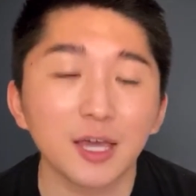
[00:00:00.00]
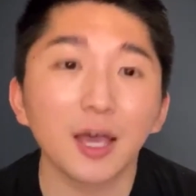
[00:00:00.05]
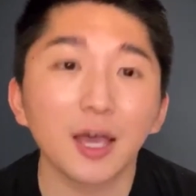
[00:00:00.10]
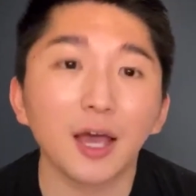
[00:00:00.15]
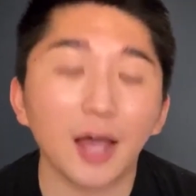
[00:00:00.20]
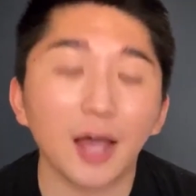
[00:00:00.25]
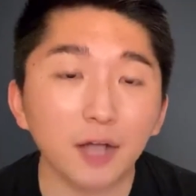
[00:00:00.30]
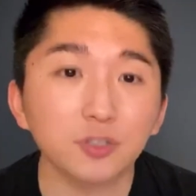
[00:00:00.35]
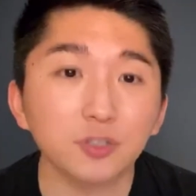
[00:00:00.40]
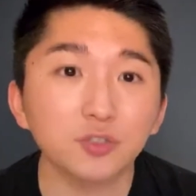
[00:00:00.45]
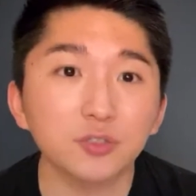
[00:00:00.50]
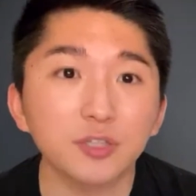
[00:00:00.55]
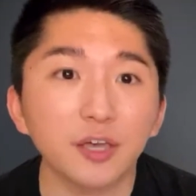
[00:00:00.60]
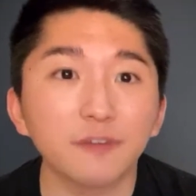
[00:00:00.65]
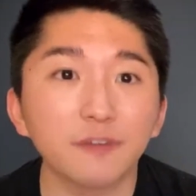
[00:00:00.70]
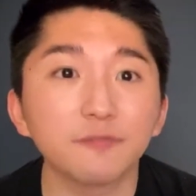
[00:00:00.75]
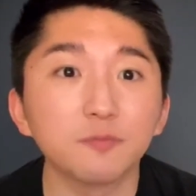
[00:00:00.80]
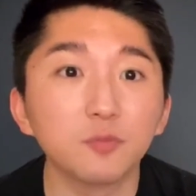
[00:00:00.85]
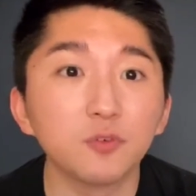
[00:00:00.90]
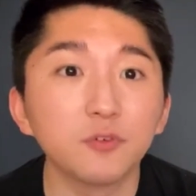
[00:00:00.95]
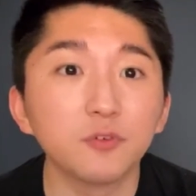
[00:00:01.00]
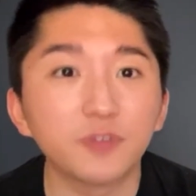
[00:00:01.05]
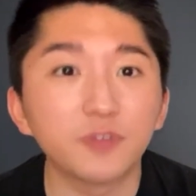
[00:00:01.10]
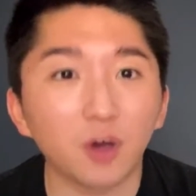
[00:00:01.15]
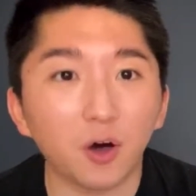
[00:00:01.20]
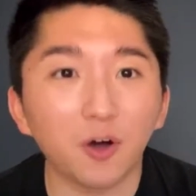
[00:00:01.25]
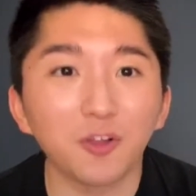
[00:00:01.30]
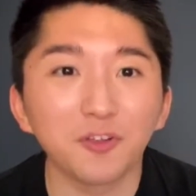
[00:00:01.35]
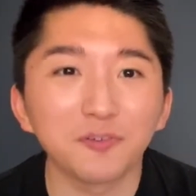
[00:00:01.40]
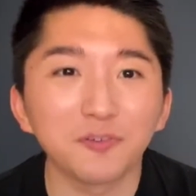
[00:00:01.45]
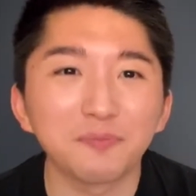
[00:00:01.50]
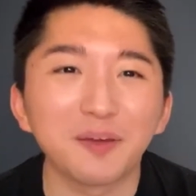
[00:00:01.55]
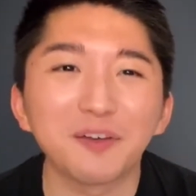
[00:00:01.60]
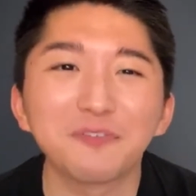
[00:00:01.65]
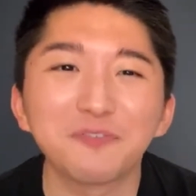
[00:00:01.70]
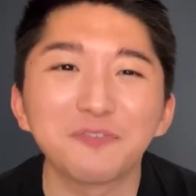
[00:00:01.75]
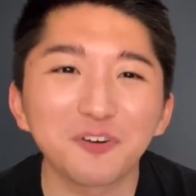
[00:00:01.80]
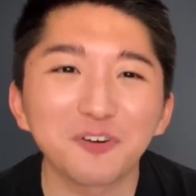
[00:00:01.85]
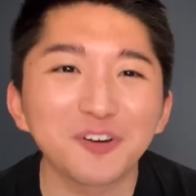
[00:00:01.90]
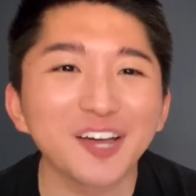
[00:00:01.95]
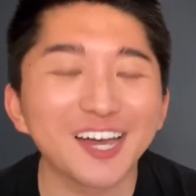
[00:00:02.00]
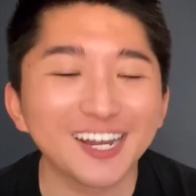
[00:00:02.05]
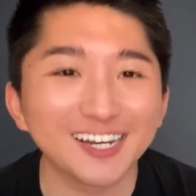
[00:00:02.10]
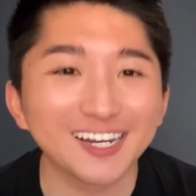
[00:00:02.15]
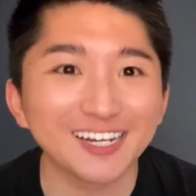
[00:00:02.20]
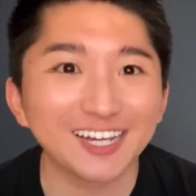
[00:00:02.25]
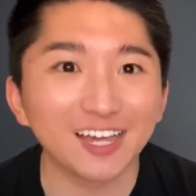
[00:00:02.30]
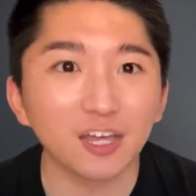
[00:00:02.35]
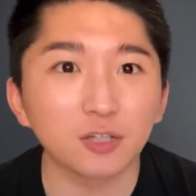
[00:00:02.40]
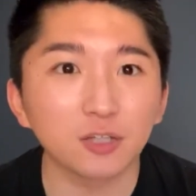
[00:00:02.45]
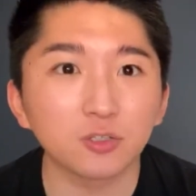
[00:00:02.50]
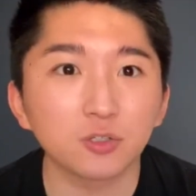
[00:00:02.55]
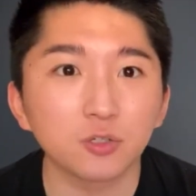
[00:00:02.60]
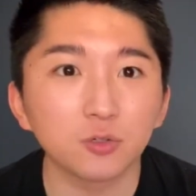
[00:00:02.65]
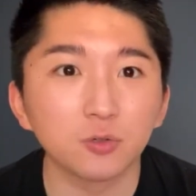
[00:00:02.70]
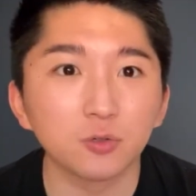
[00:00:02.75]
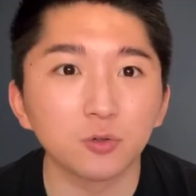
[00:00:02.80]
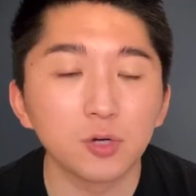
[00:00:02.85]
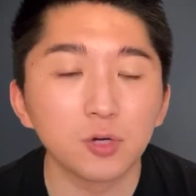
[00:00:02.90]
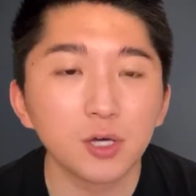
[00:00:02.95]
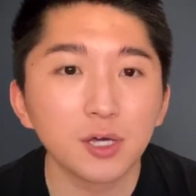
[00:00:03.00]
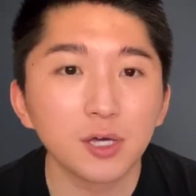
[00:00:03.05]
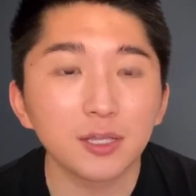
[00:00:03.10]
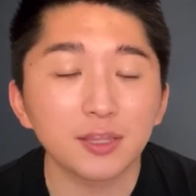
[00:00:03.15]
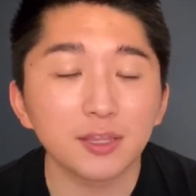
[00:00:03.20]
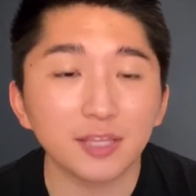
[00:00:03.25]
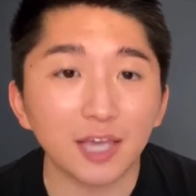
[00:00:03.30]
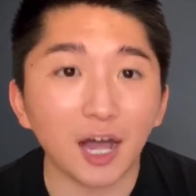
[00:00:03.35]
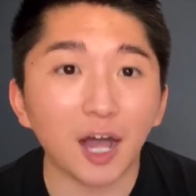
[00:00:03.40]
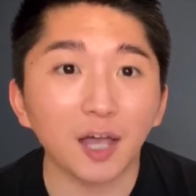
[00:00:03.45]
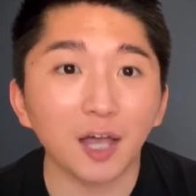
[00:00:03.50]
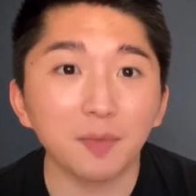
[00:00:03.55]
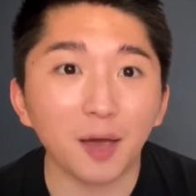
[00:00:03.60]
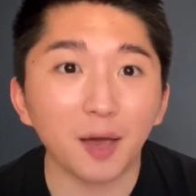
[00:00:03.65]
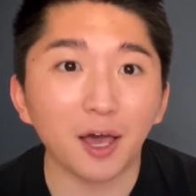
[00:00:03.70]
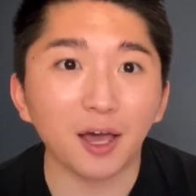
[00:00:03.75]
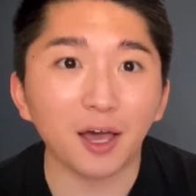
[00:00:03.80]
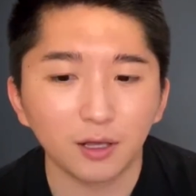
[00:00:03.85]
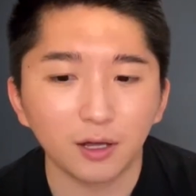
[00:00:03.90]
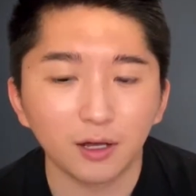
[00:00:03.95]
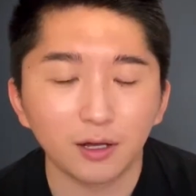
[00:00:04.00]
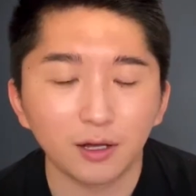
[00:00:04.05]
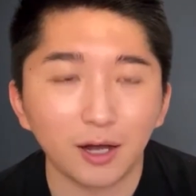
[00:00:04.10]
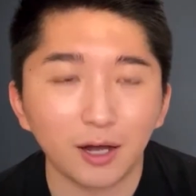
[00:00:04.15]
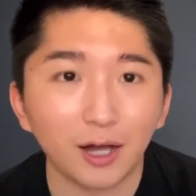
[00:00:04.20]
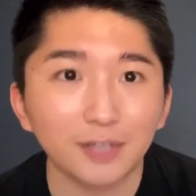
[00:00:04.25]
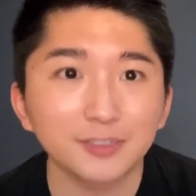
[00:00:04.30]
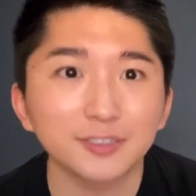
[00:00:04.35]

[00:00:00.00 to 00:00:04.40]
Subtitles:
Actually, I've moved all of my photo editing to the iPad. I just